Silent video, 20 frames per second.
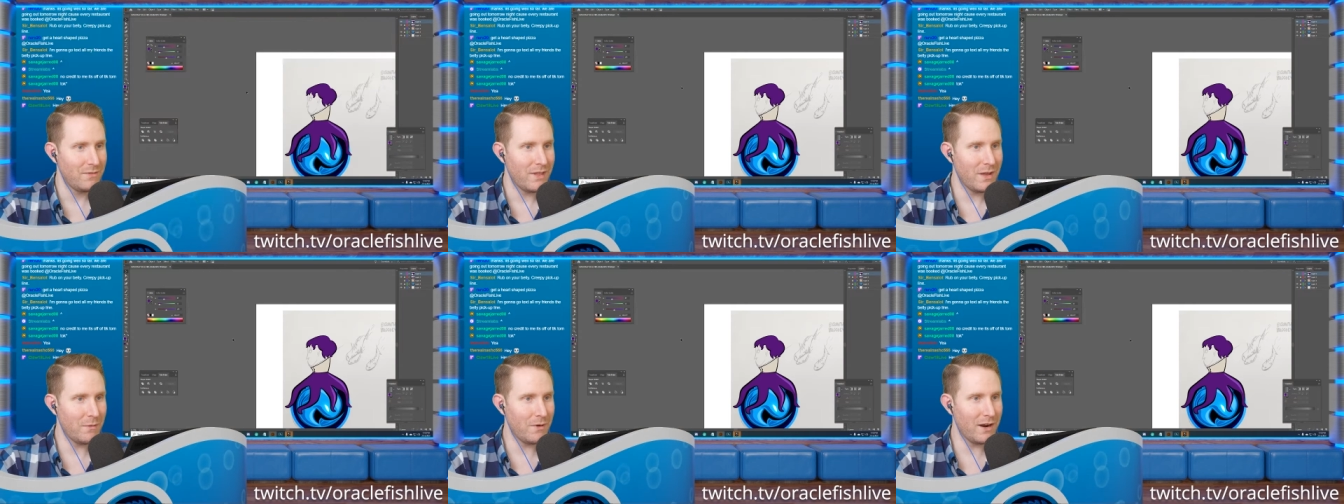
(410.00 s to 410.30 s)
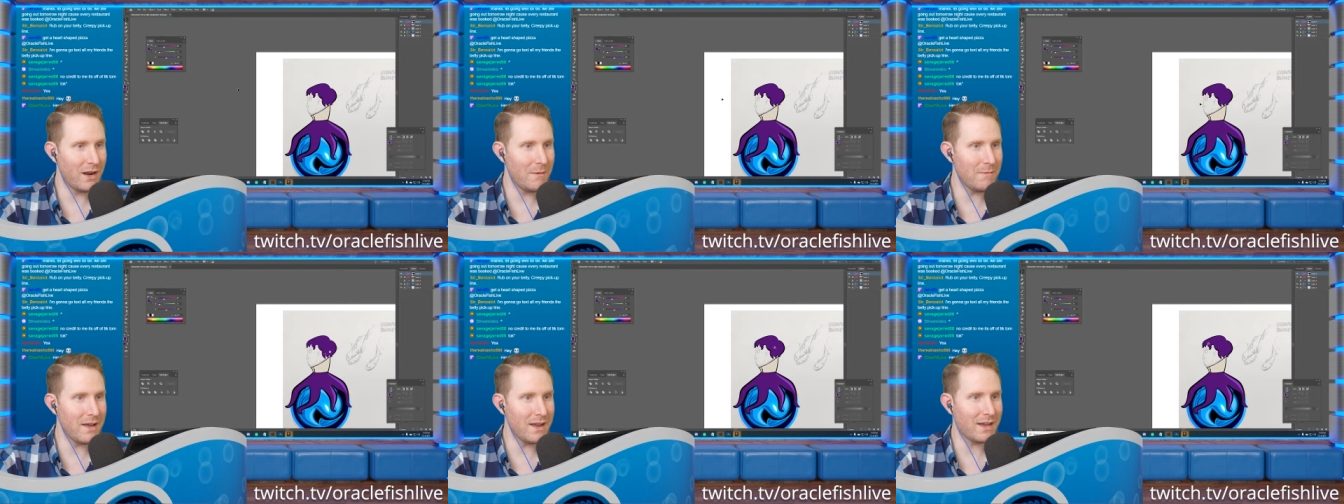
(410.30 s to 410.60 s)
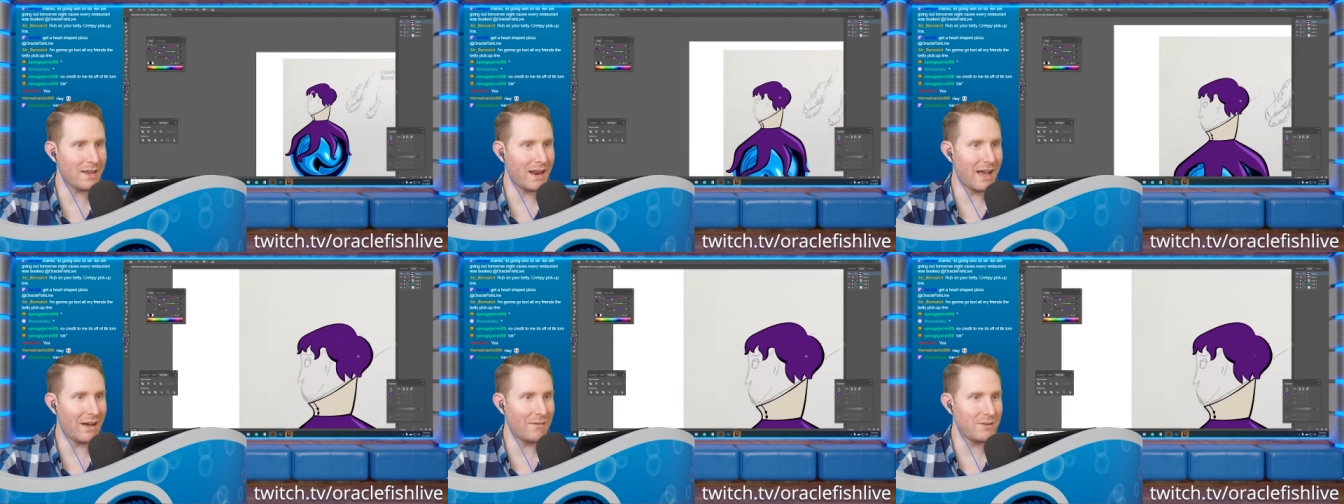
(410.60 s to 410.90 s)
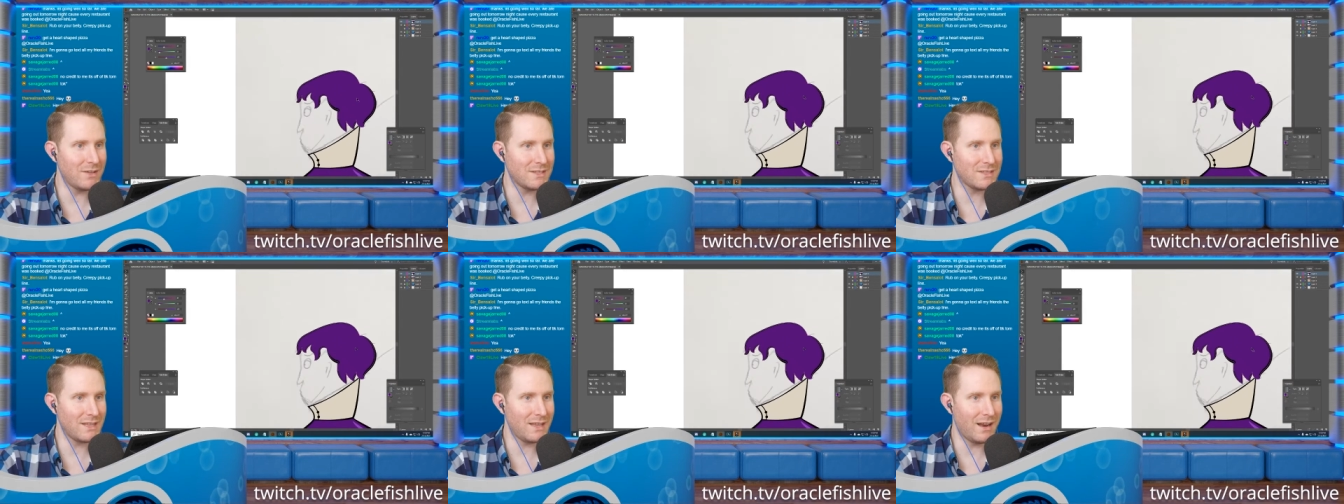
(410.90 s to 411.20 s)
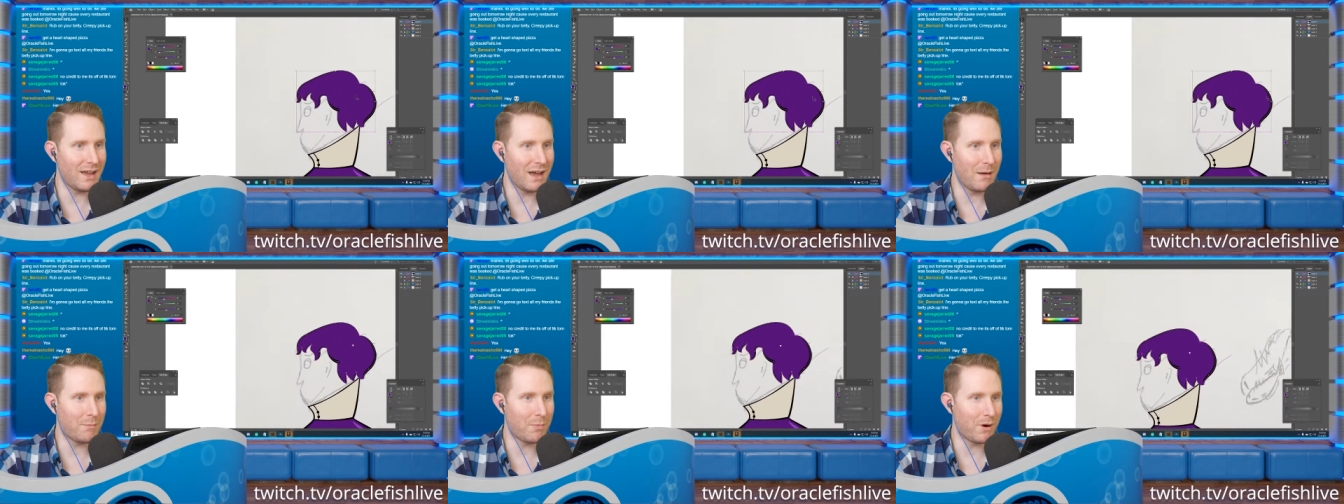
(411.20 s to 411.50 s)
we're gonna make it obviously
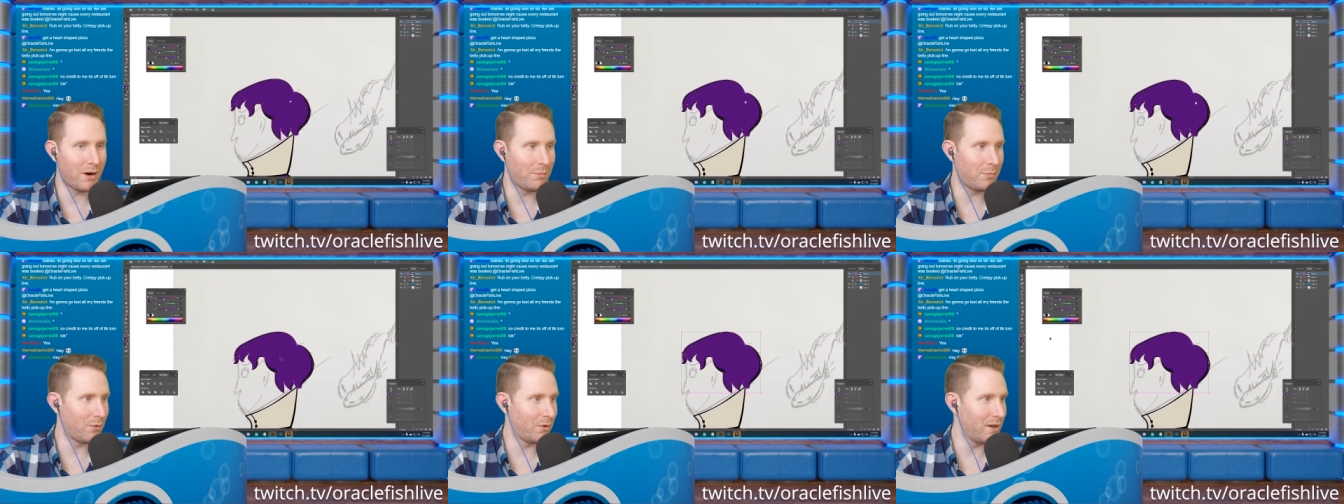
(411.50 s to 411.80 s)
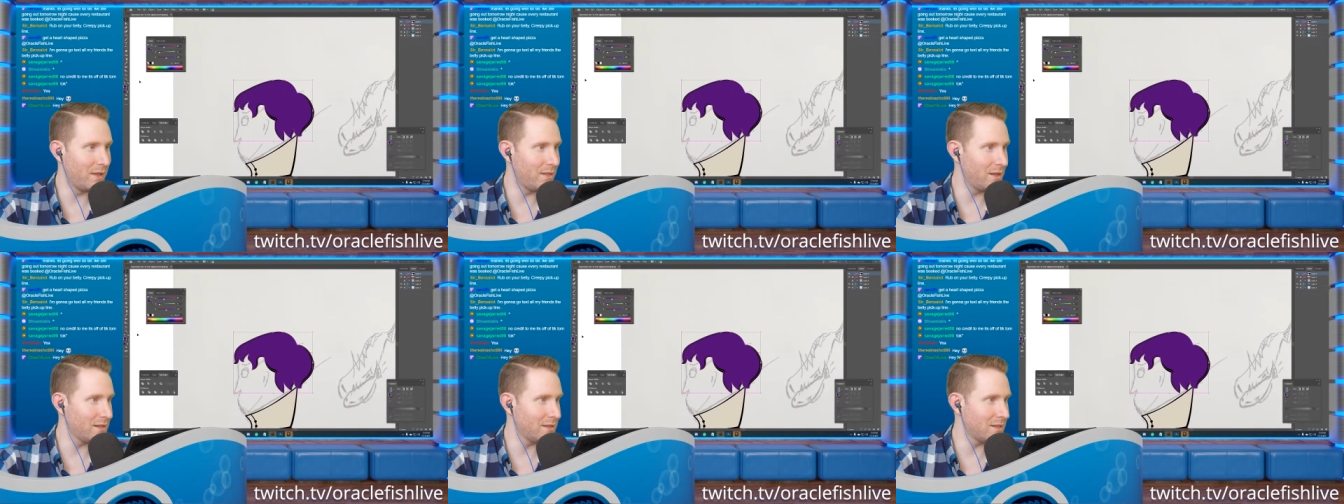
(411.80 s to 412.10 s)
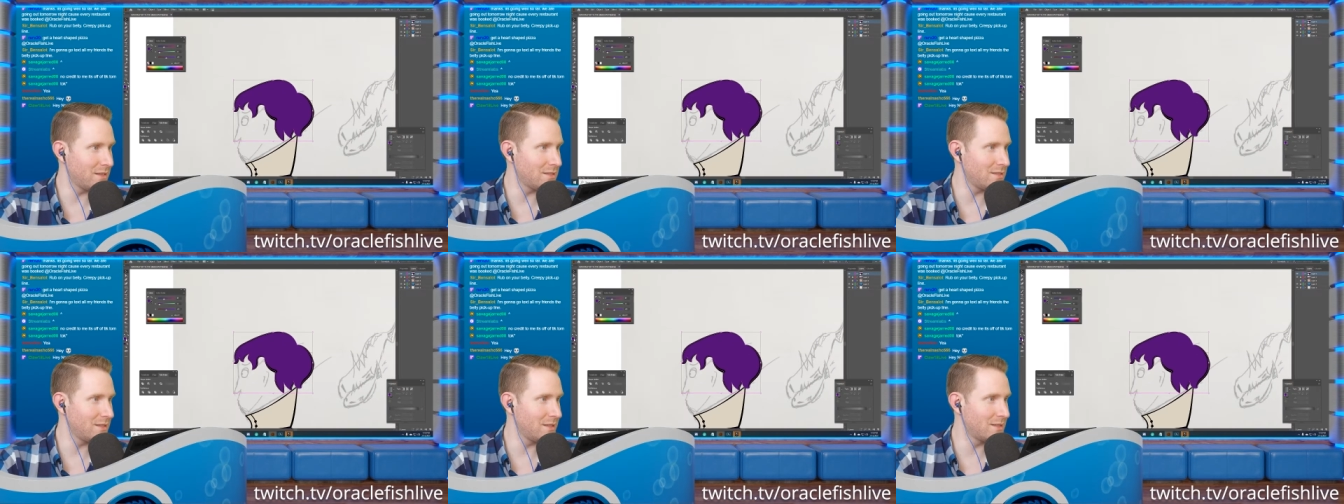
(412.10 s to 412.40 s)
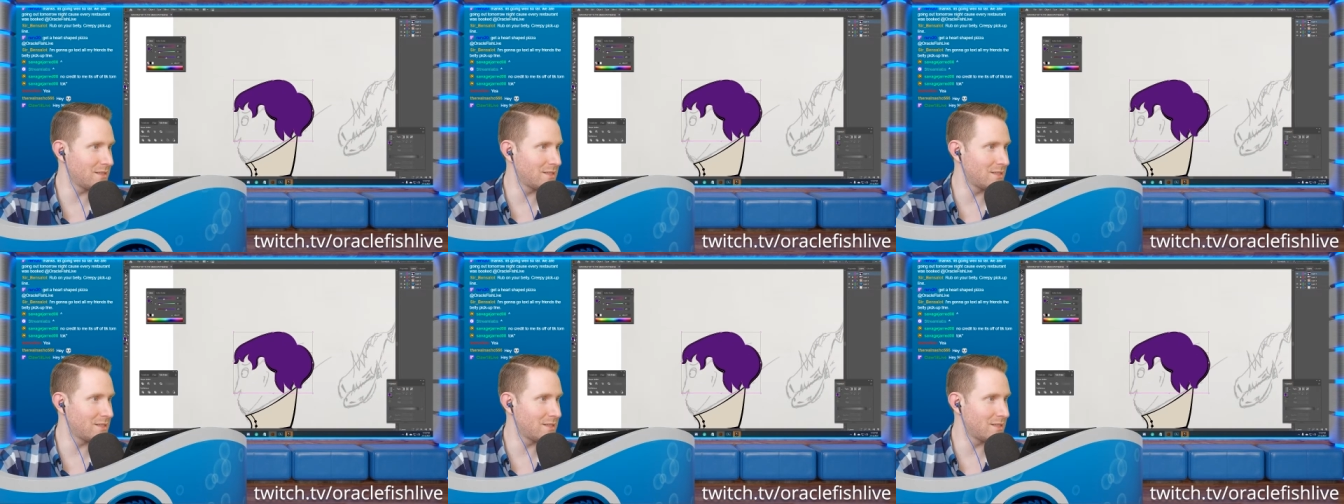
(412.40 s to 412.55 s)
not purple. I think this needs to